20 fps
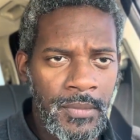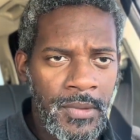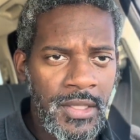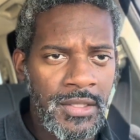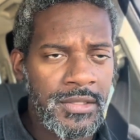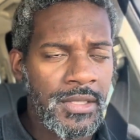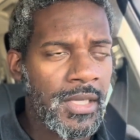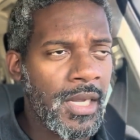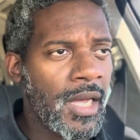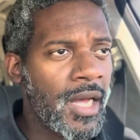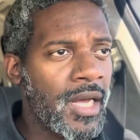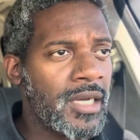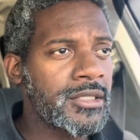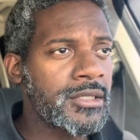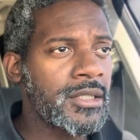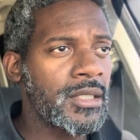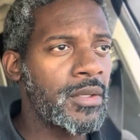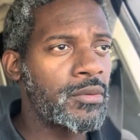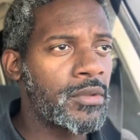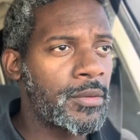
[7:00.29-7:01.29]
It's to
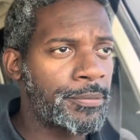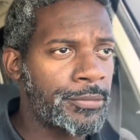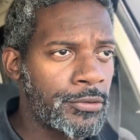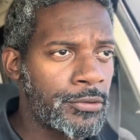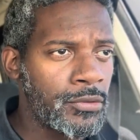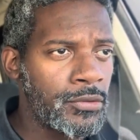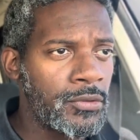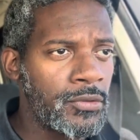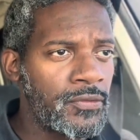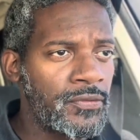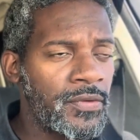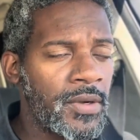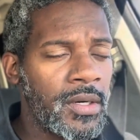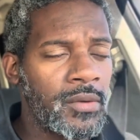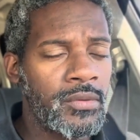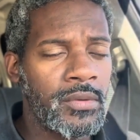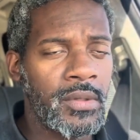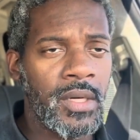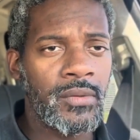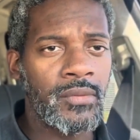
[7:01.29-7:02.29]
constantly reprove
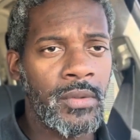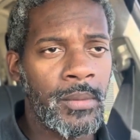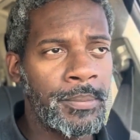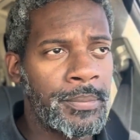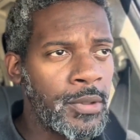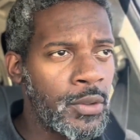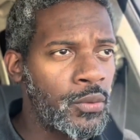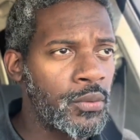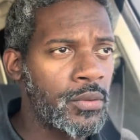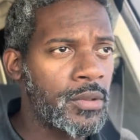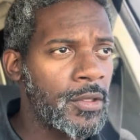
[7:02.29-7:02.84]
and rebuke